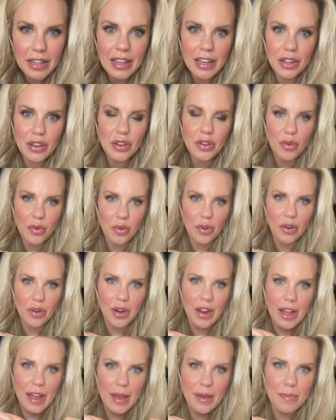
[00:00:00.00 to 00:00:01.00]
in your
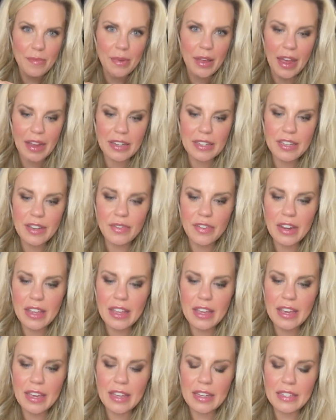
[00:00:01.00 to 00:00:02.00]
activity
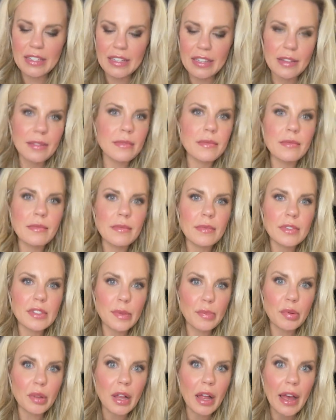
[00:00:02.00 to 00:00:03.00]
kit
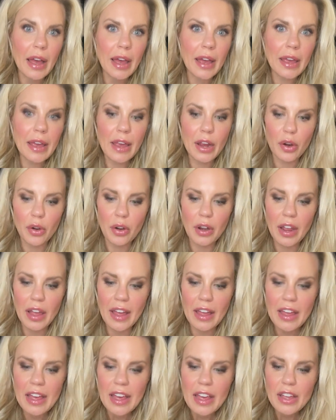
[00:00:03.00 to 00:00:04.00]
supply area.